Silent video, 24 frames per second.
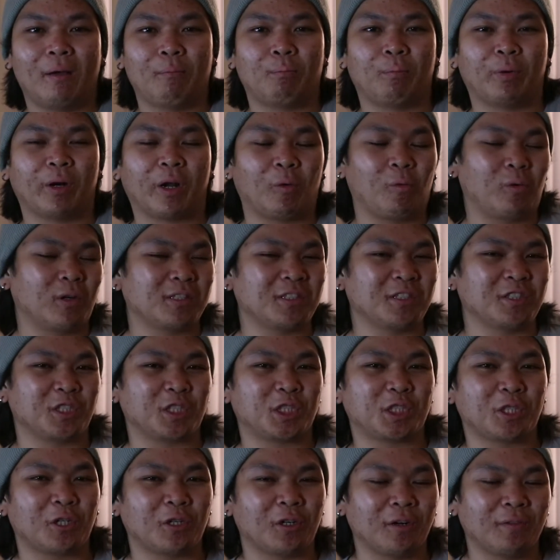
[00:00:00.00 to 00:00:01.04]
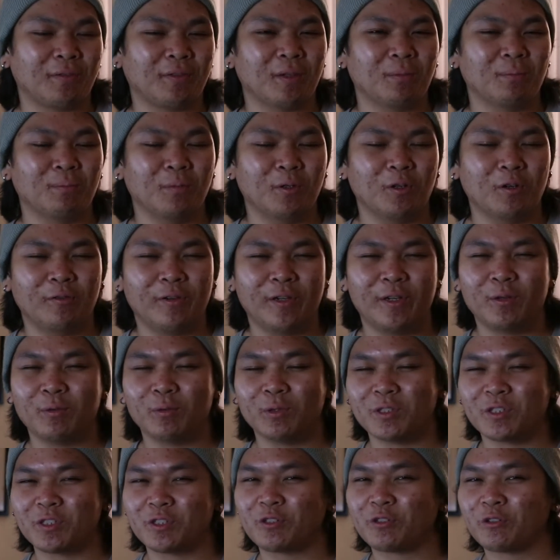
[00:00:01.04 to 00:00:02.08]
but I wasn't sure if the movie
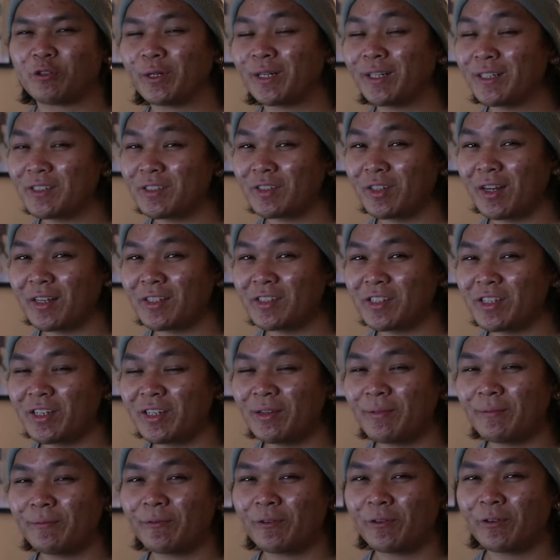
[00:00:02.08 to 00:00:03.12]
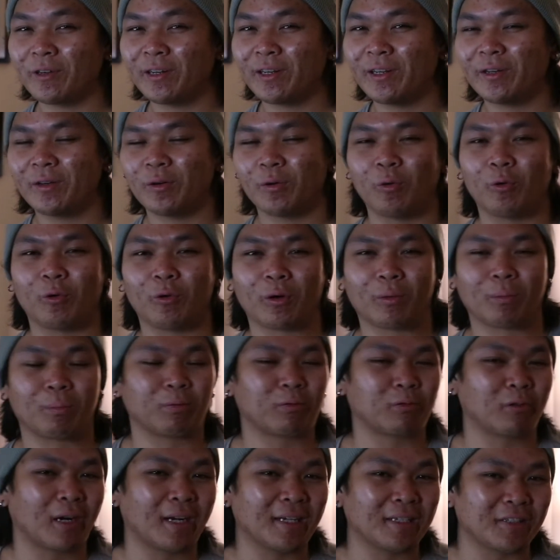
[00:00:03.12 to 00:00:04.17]
was criticizing him for it or
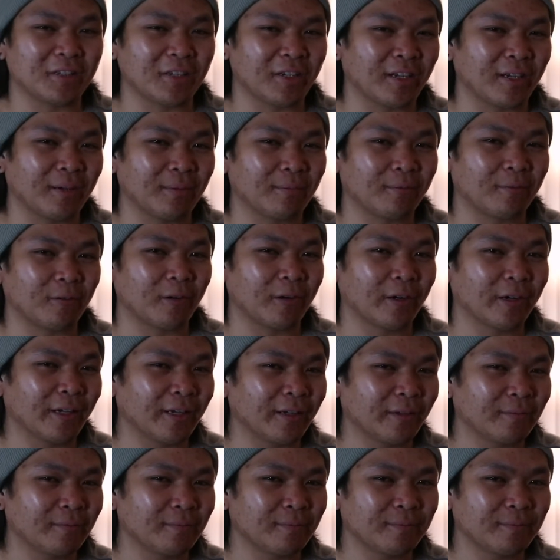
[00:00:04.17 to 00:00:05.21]
praising him for it.